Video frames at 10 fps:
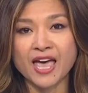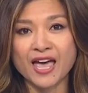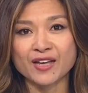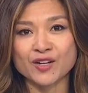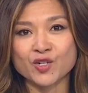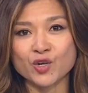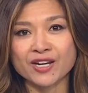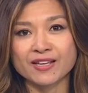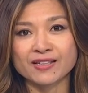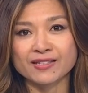And
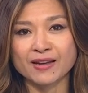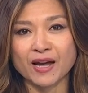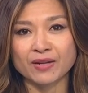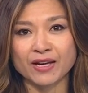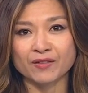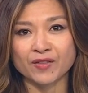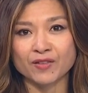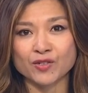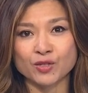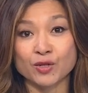joining us now live in
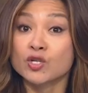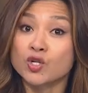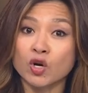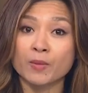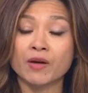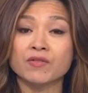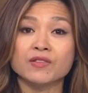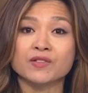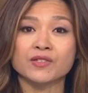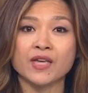the studio to talk about
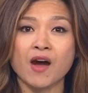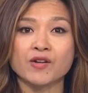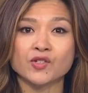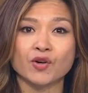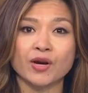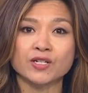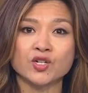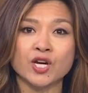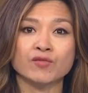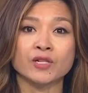this is HERA's Director
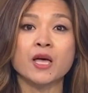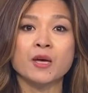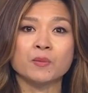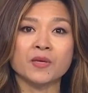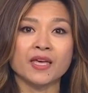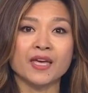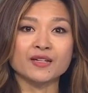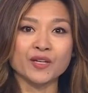General Pierre